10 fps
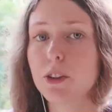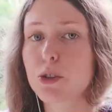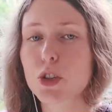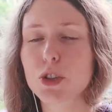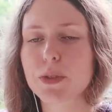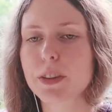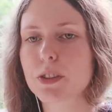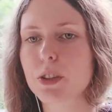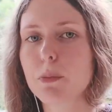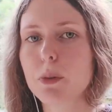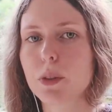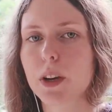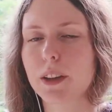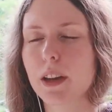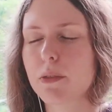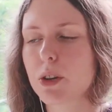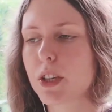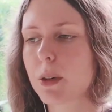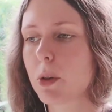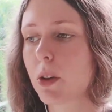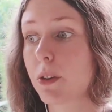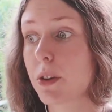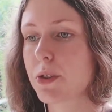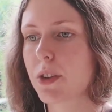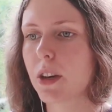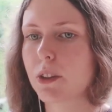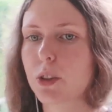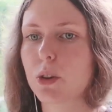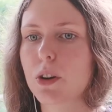It's just that simple that every time you notice that